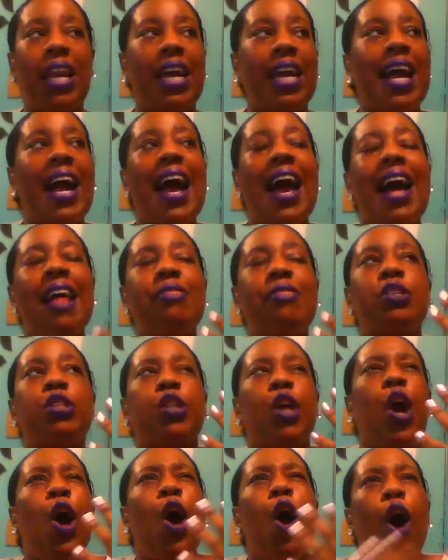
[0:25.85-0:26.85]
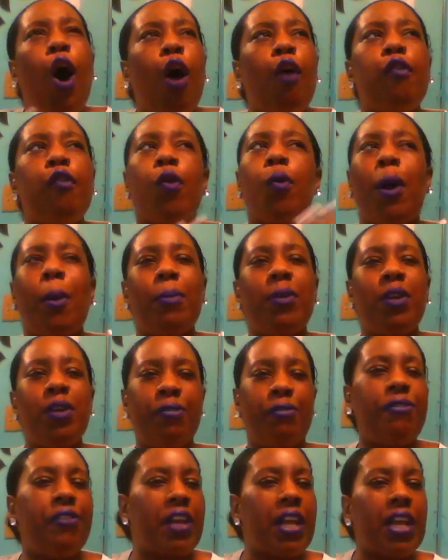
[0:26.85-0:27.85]
Like I had this overwhelming
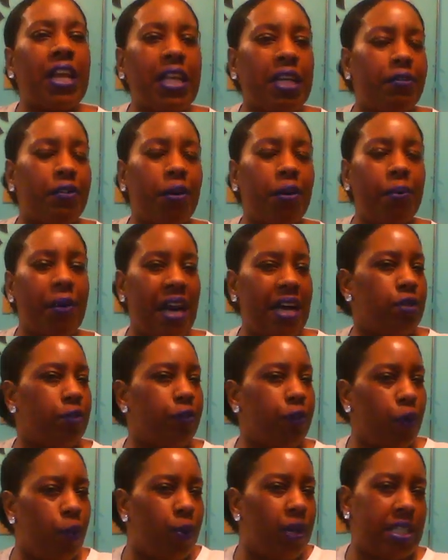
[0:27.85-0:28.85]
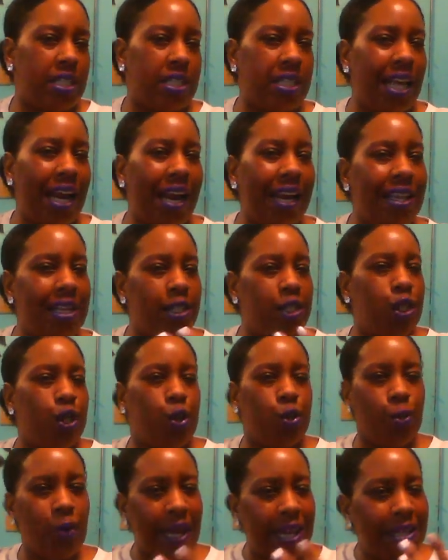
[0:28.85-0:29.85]
feeling for the past few weeks that I need to
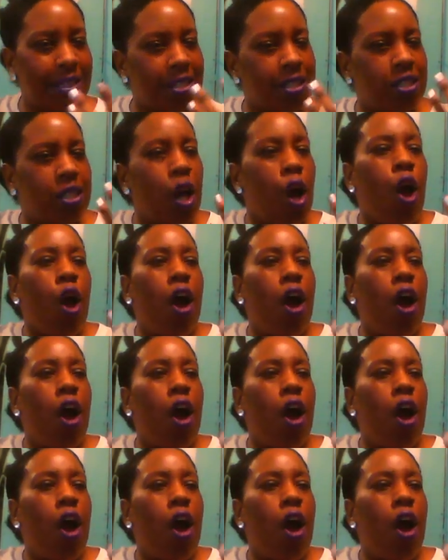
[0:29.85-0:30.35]
do like this